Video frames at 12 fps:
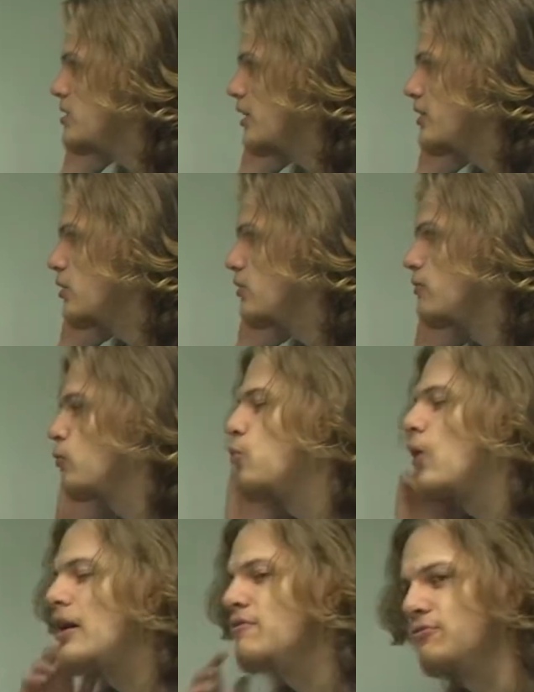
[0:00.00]
idea of
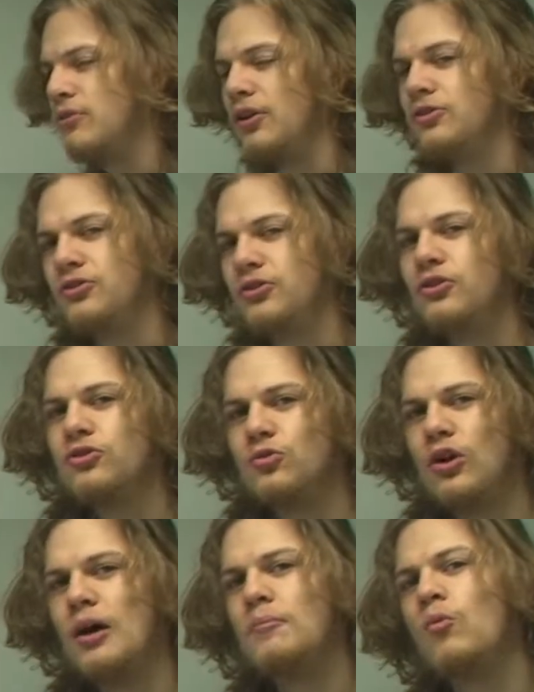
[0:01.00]
wavefront to
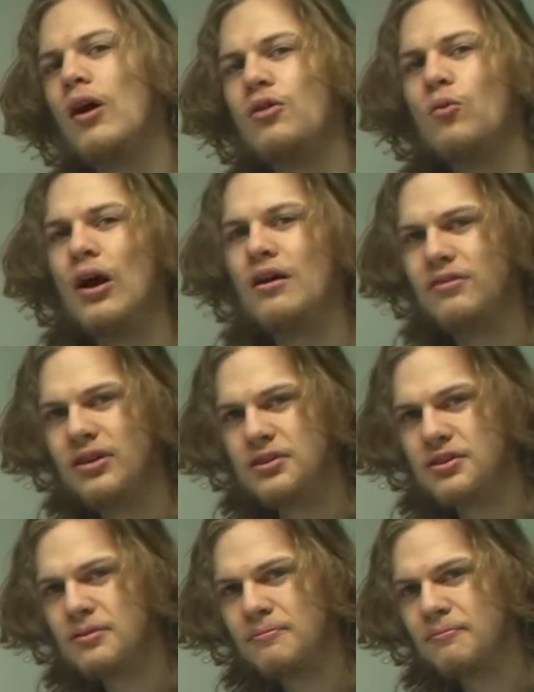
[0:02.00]
describe where the wave
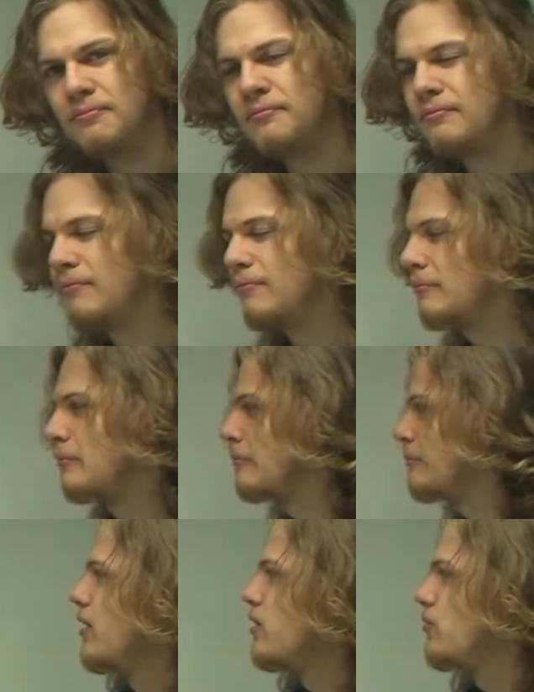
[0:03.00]
is.
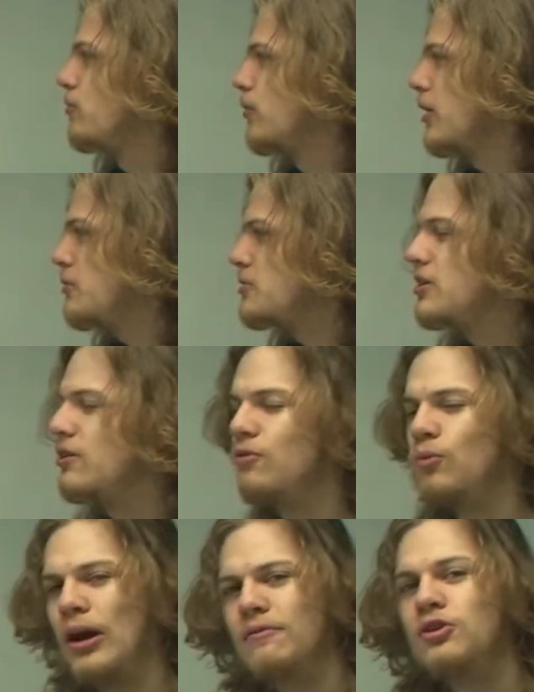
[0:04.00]
The frequency of the
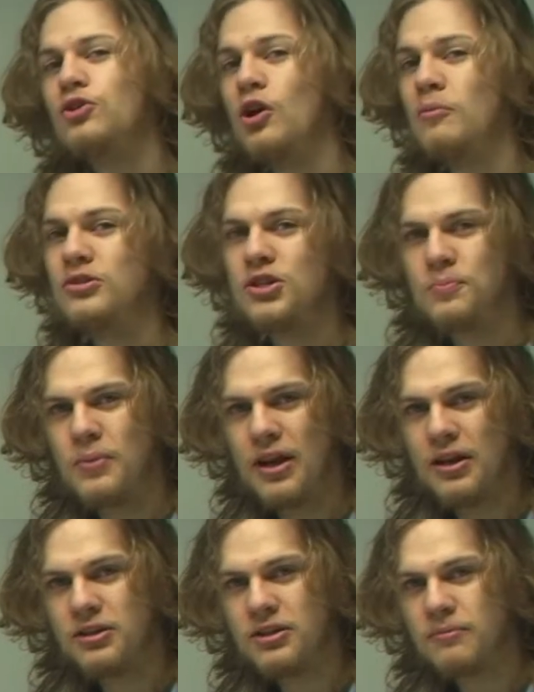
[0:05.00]
wave determines its
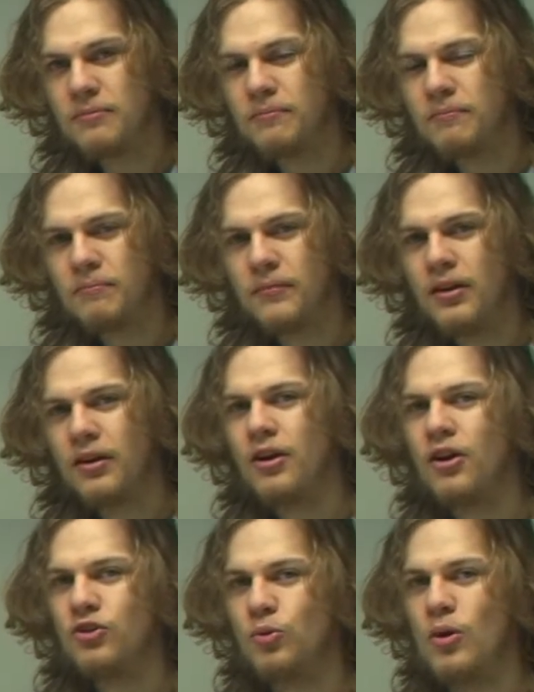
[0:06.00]
pitch,
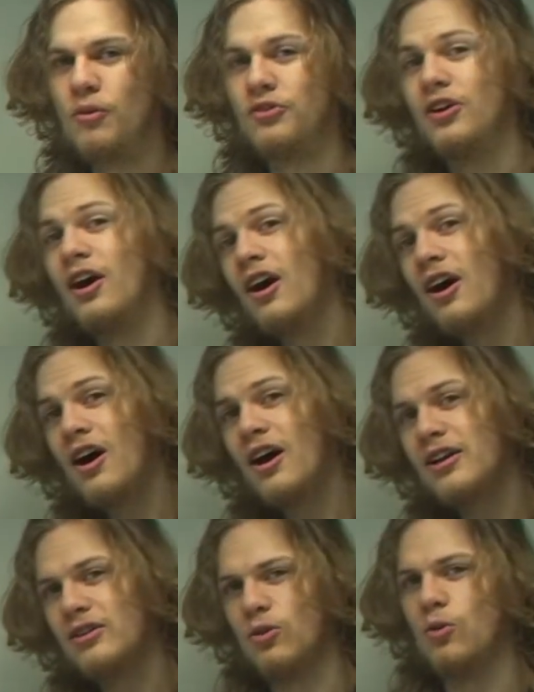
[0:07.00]
so whether it's
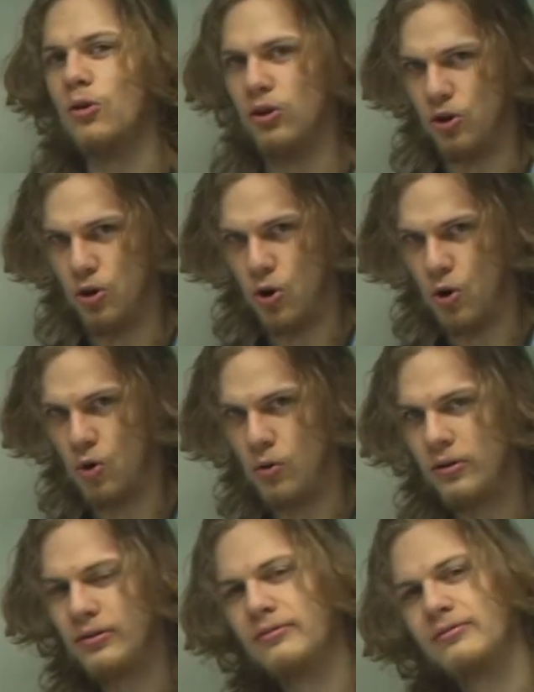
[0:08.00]
high or
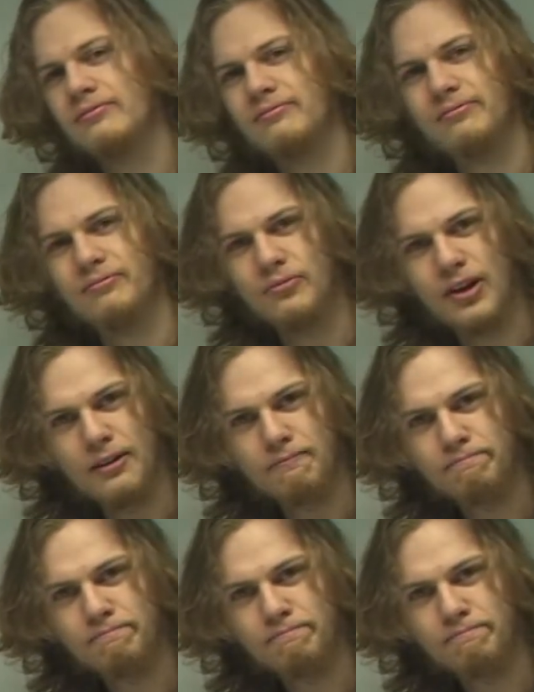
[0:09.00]
low, right?